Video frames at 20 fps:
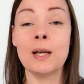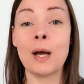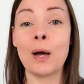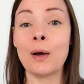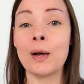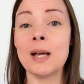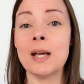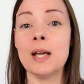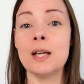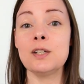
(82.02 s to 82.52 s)

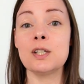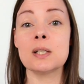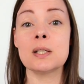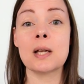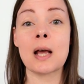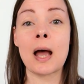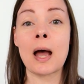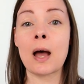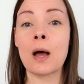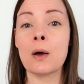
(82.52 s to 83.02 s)
I
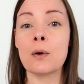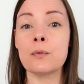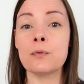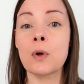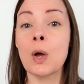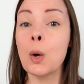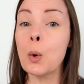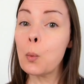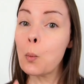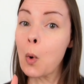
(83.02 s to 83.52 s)
just have
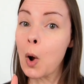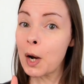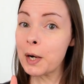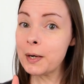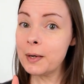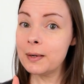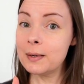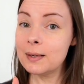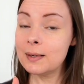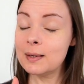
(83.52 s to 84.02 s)
one
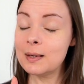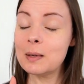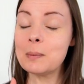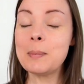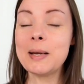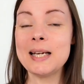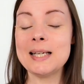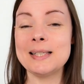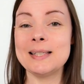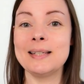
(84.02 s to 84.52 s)

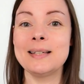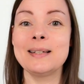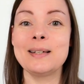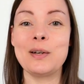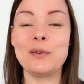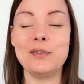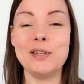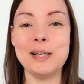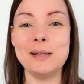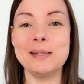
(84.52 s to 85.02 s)
piece
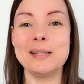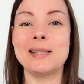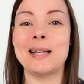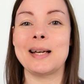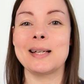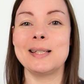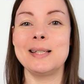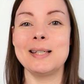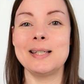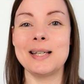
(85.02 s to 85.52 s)
of new
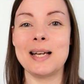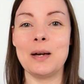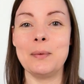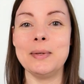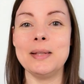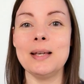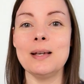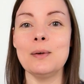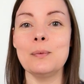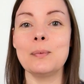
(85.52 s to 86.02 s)
stash to share
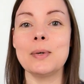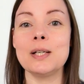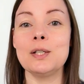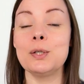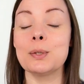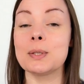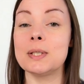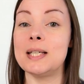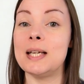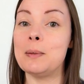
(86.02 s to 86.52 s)
with you,
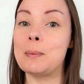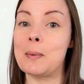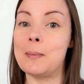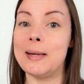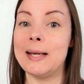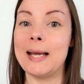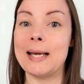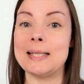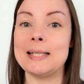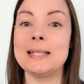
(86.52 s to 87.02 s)
which you'll see when
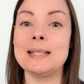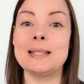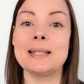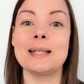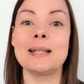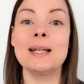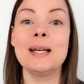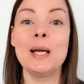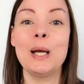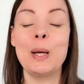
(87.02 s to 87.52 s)
we get
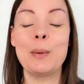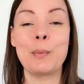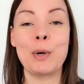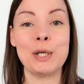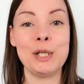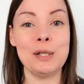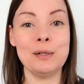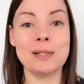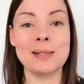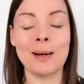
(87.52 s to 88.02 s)
into my
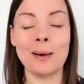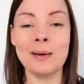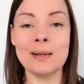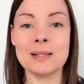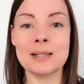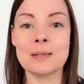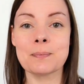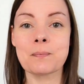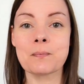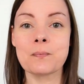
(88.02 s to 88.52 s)
new
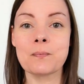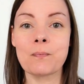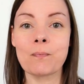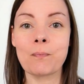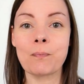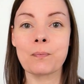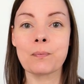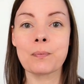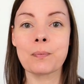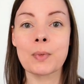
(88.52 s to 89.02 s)
starts.
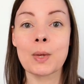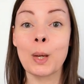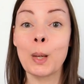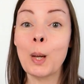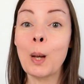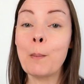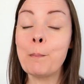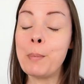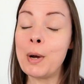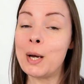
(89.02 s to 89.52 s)

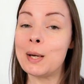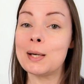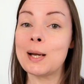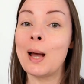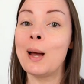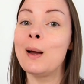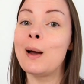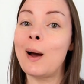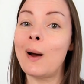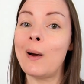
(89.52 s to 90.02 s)
But
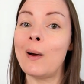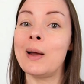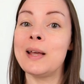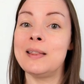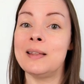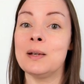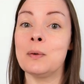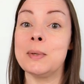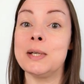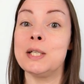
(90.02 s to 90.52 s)
I
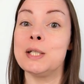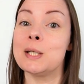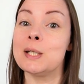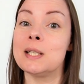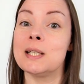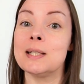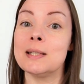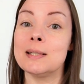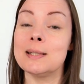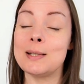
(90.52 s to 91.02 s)
think we
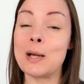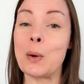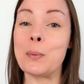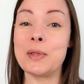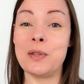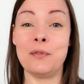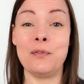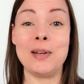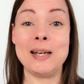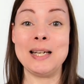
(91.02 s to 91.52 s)
should start
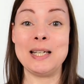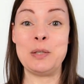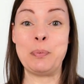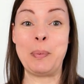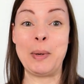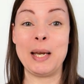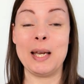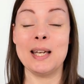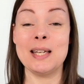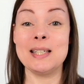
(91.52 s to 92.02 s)
with the finish
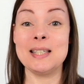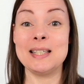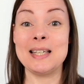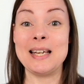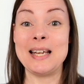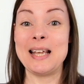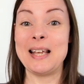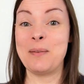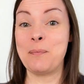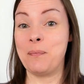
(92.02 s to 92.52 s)
because,
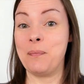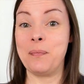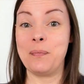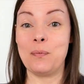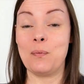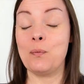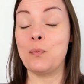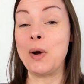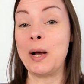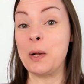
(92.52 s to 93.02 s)

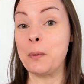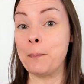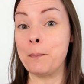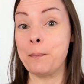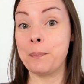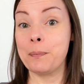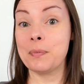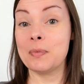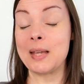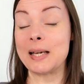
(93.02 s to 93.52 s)
well,
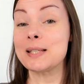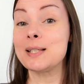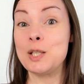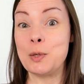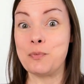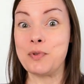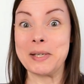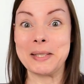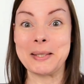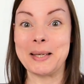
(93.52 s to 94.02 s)
that's
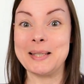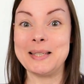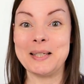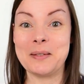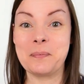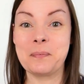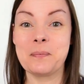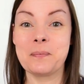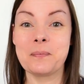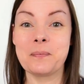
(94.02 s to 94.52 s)
super exciting.